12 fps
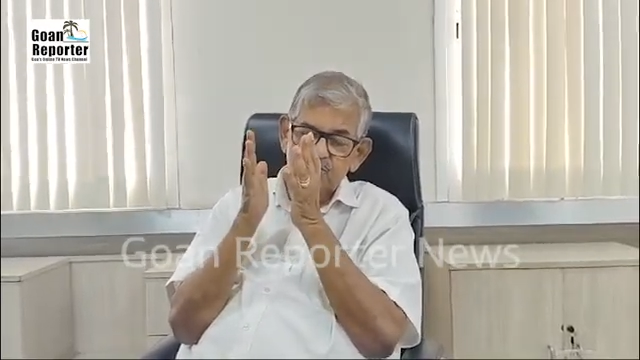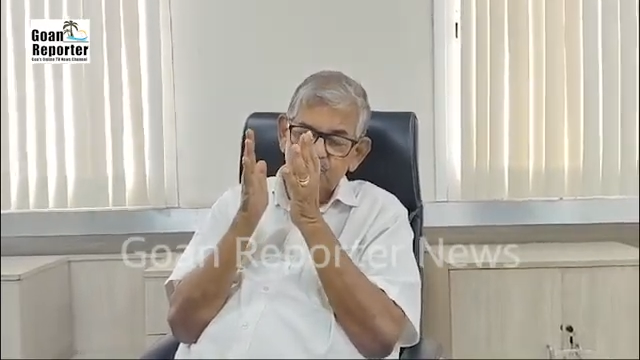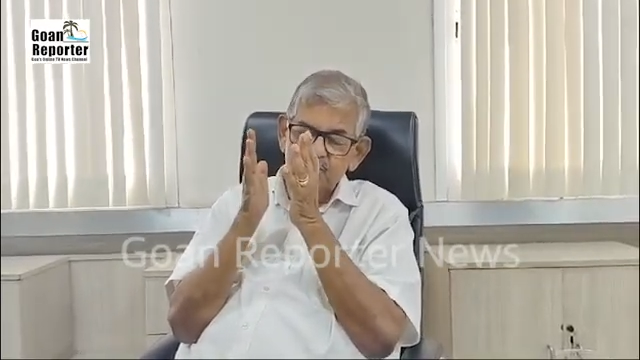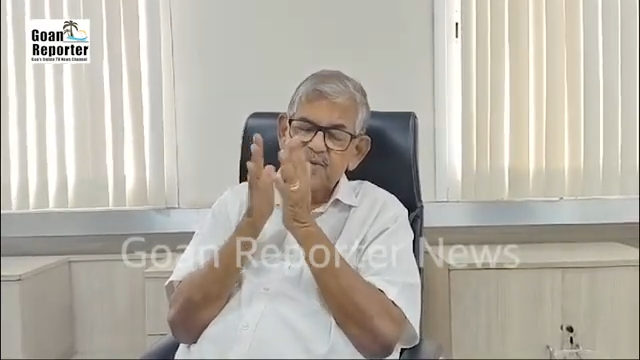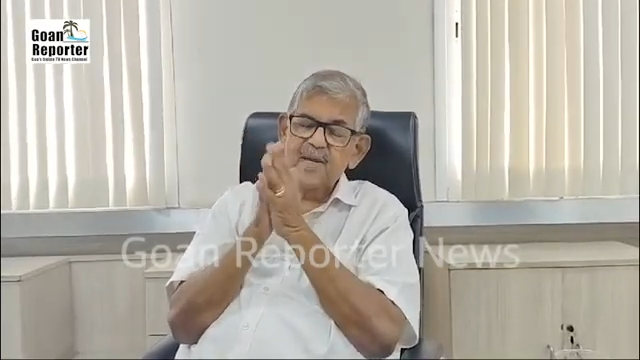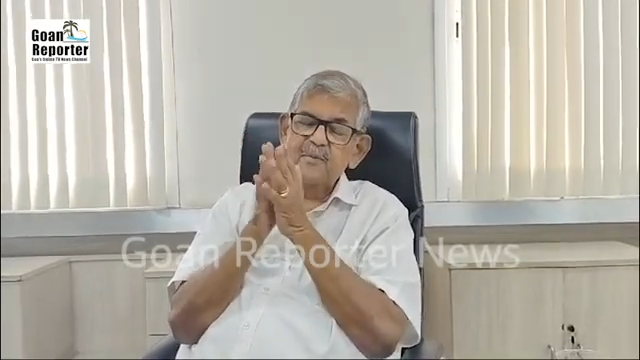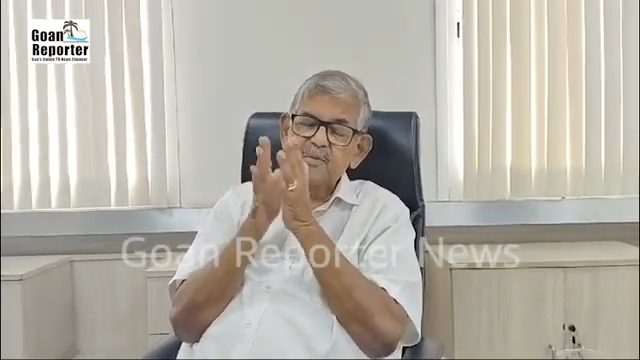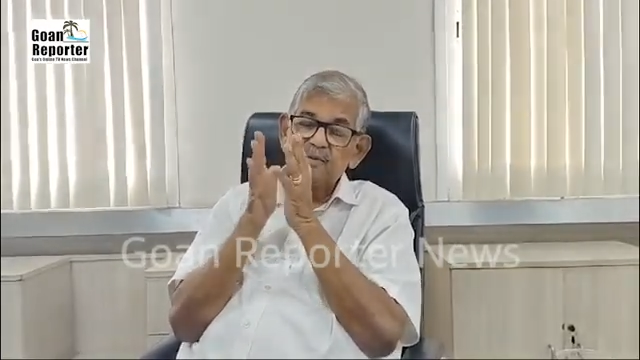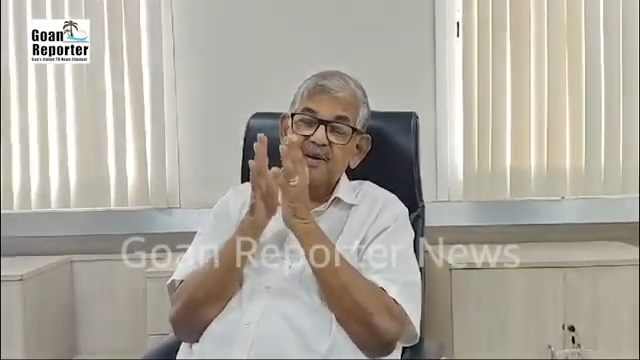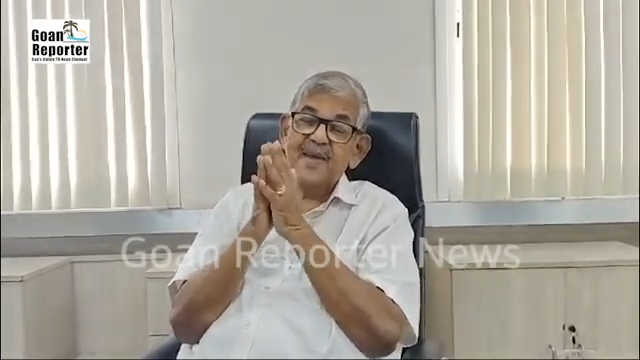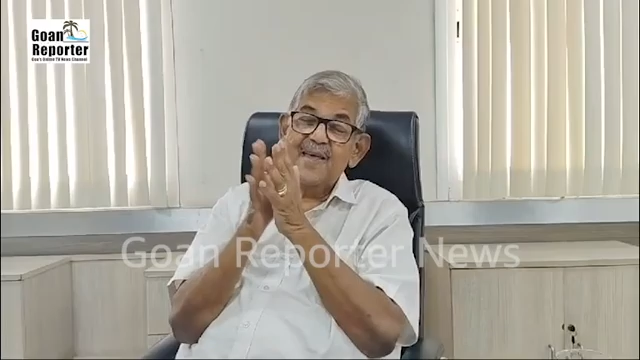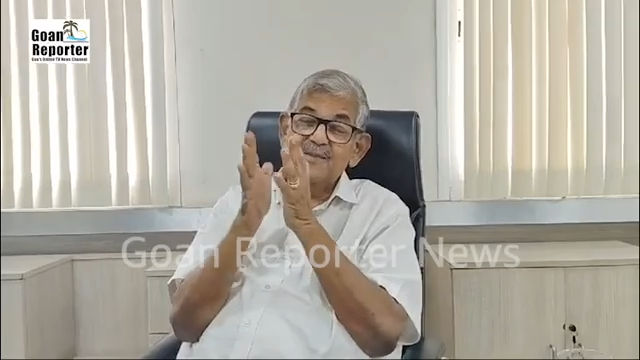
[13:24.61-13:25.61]
to try and
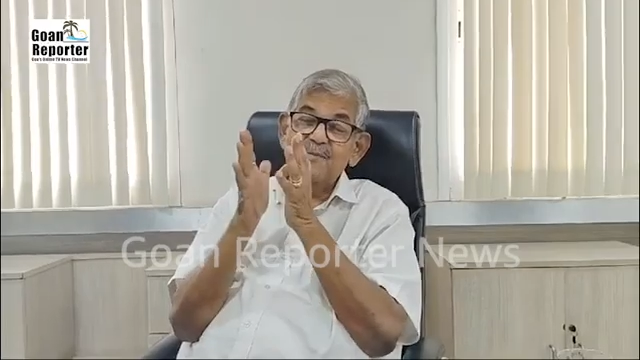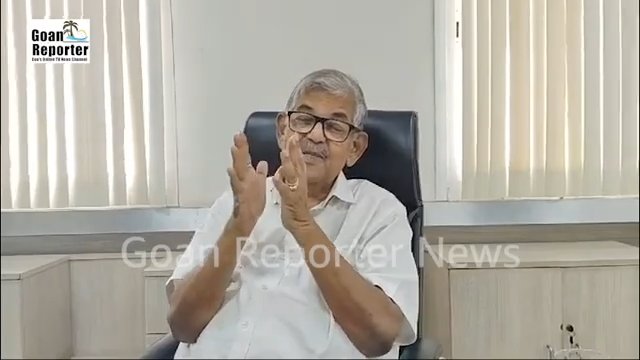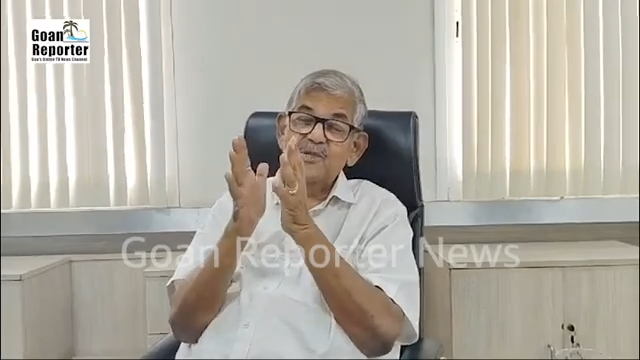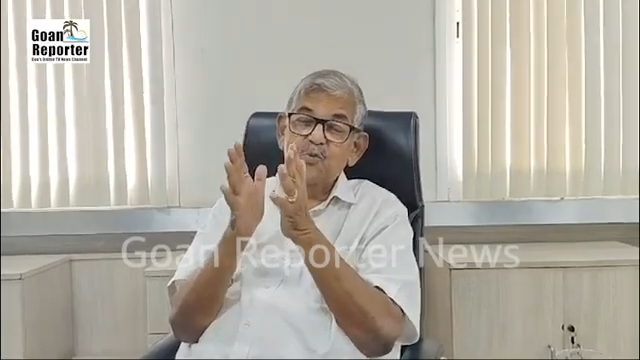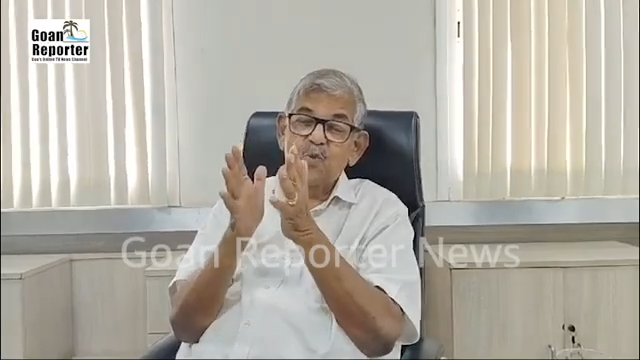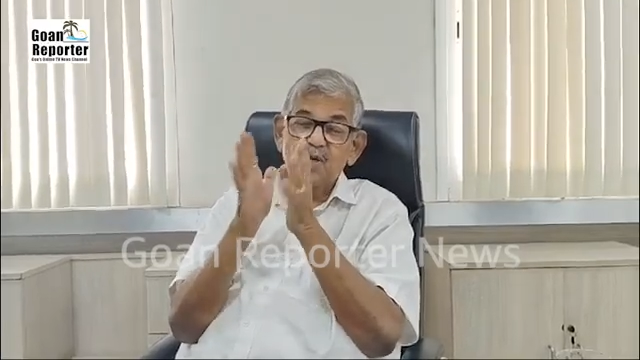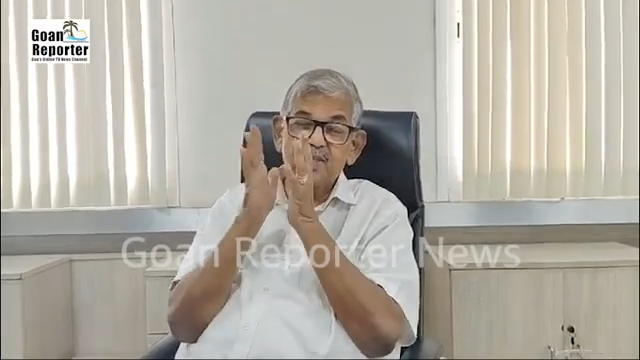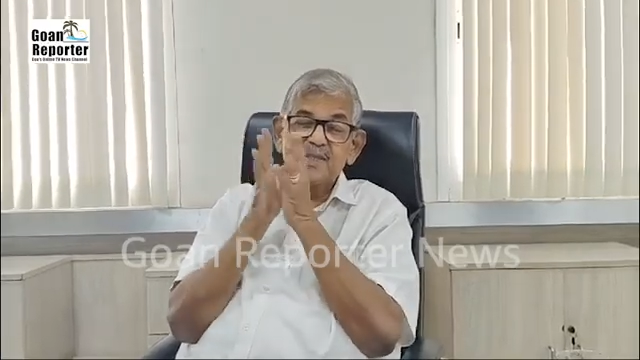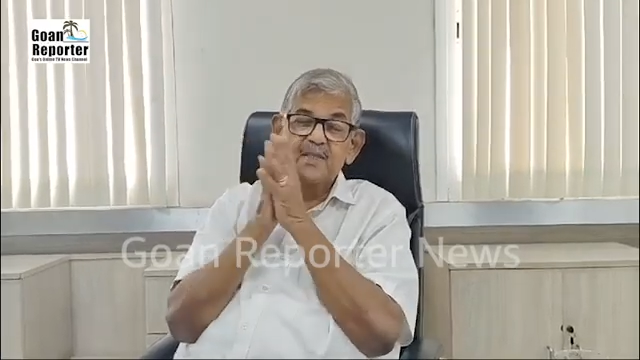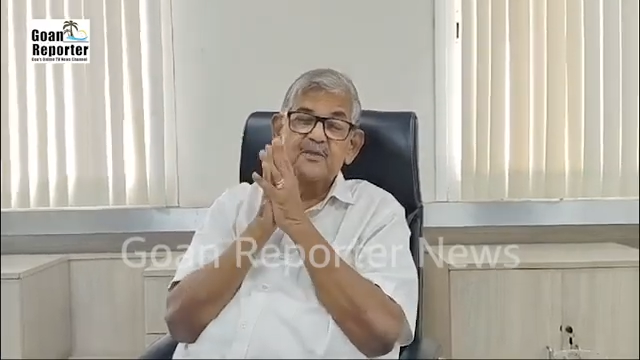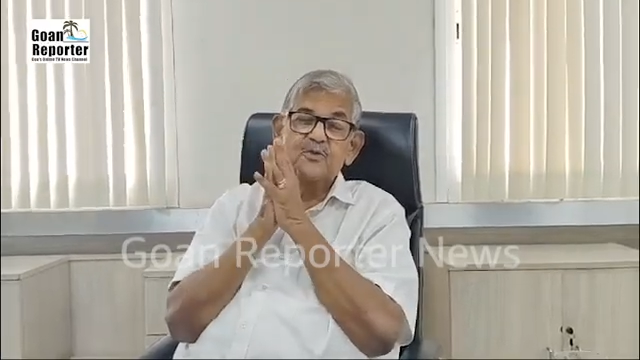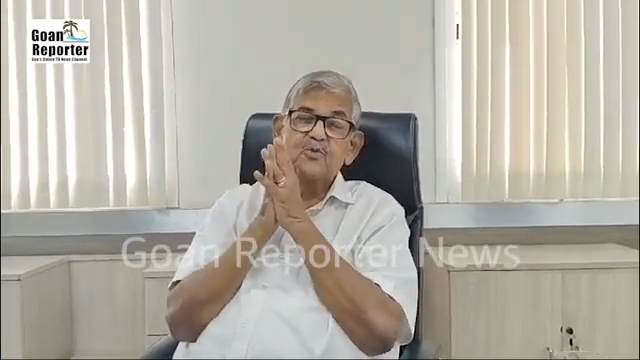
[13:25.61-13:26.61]
provide as much
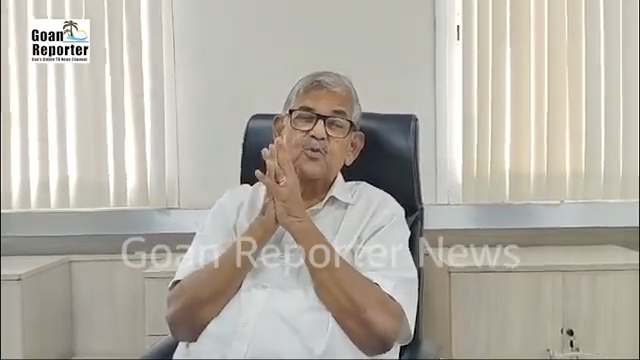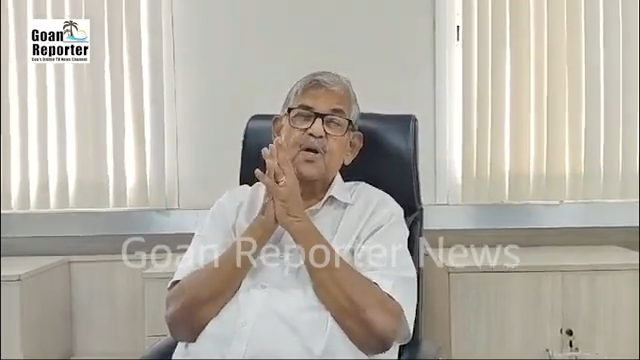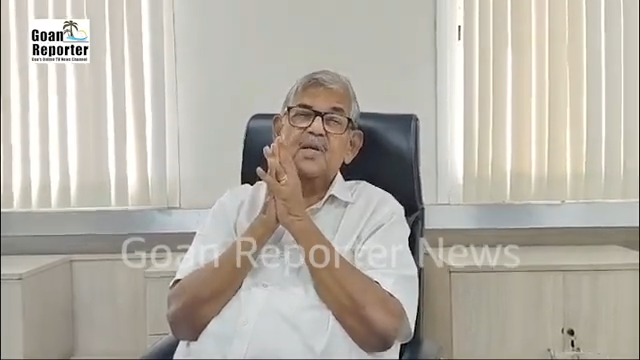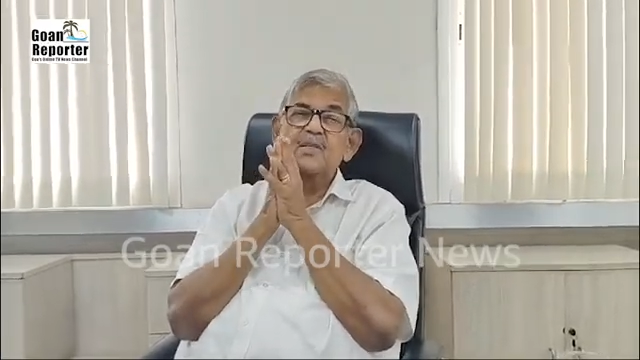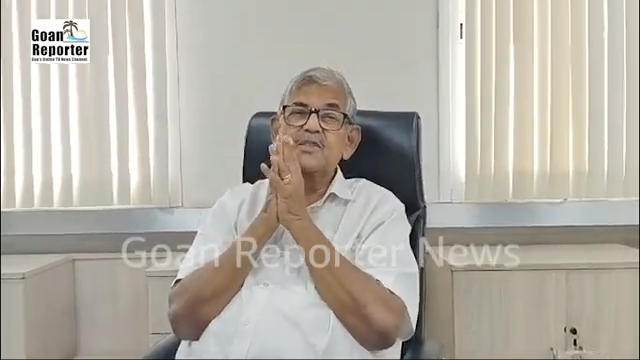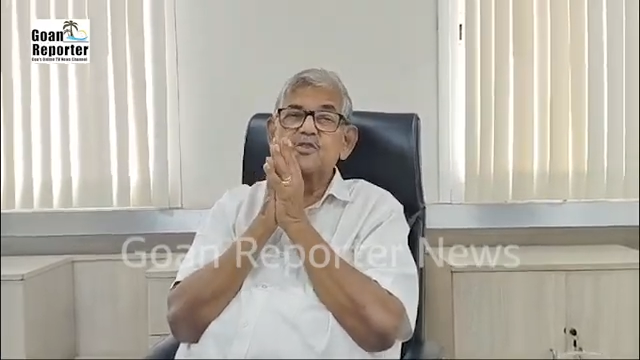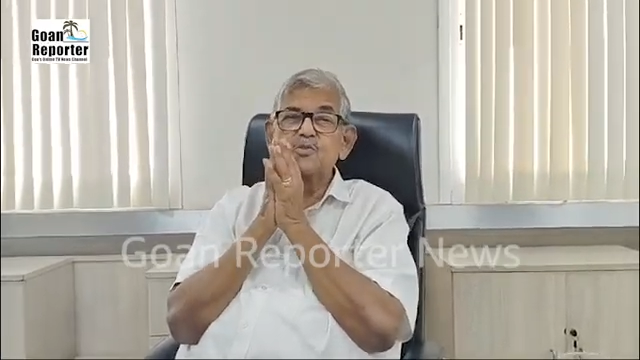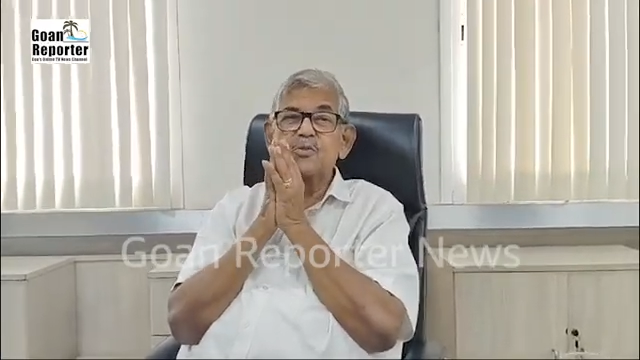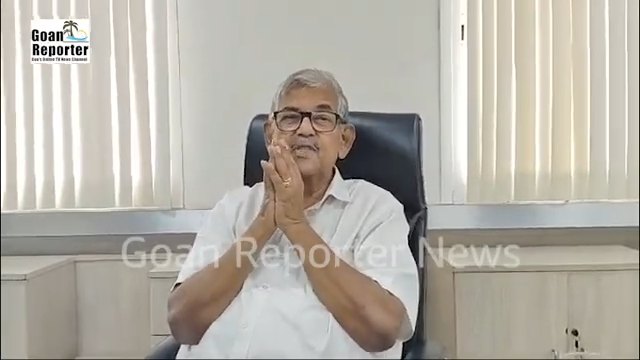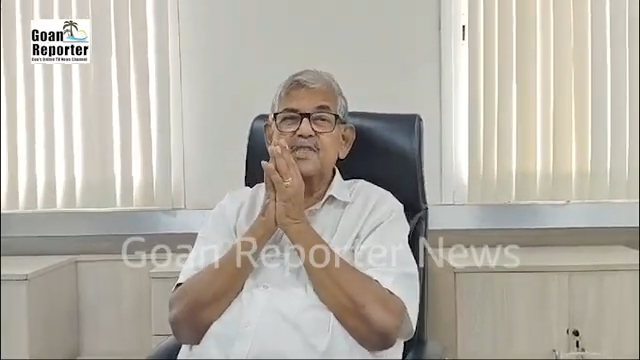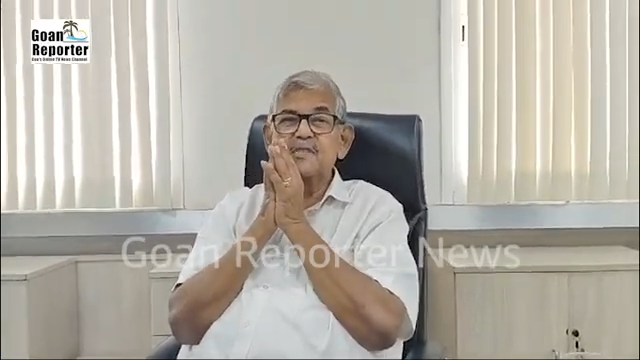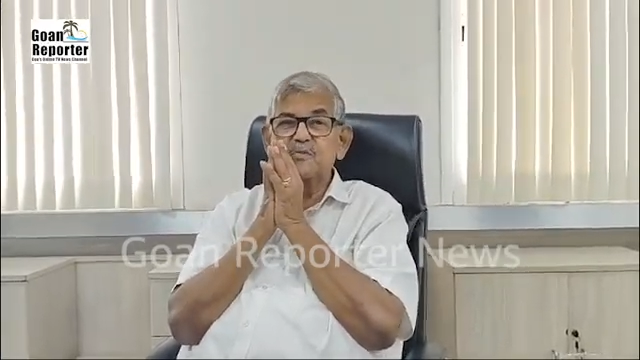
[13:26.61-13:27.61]
water to our
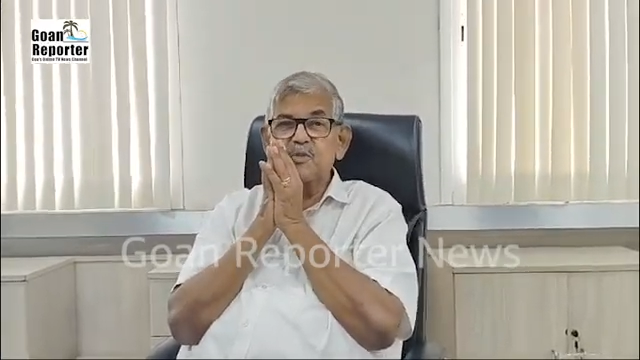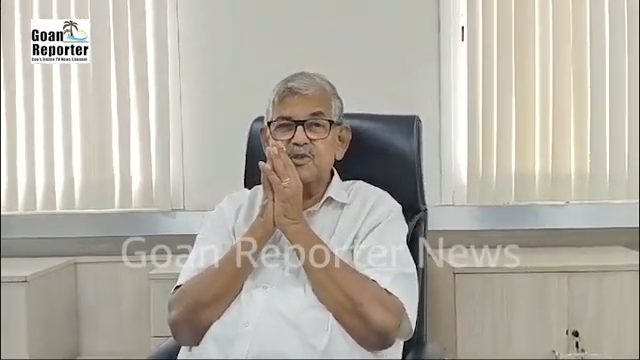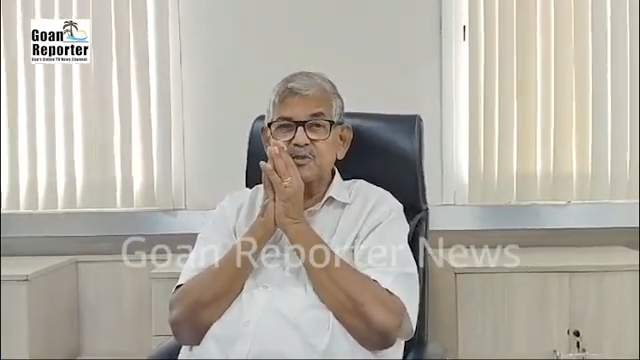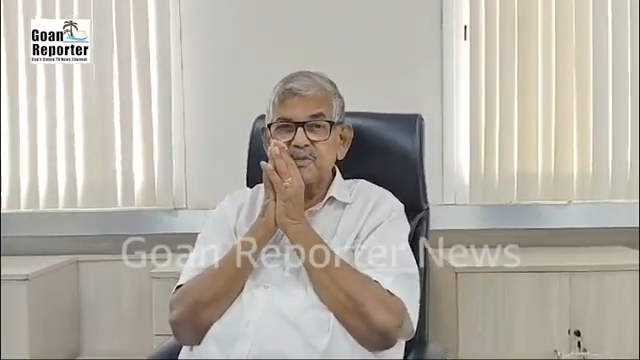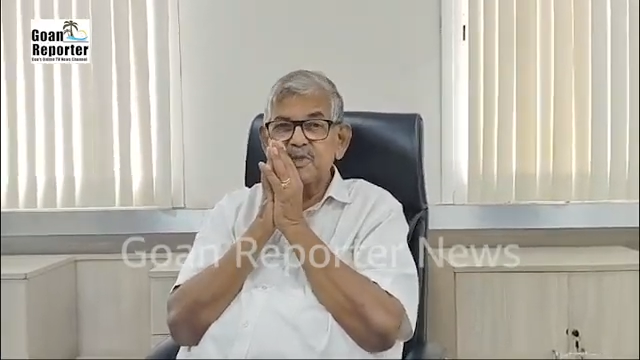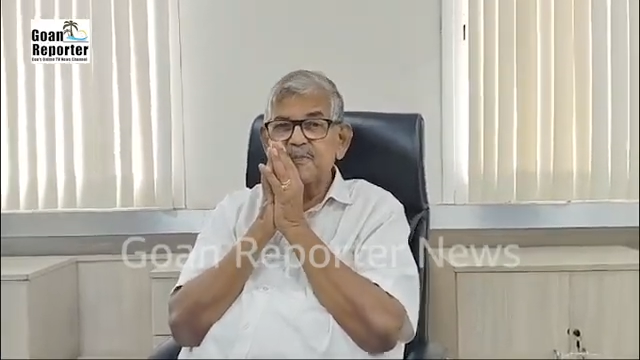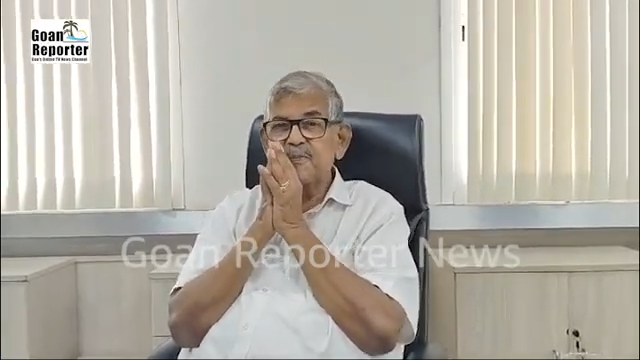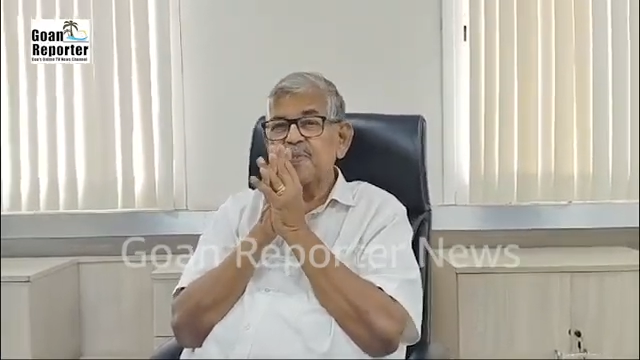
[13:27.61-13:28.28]
consumers as possible.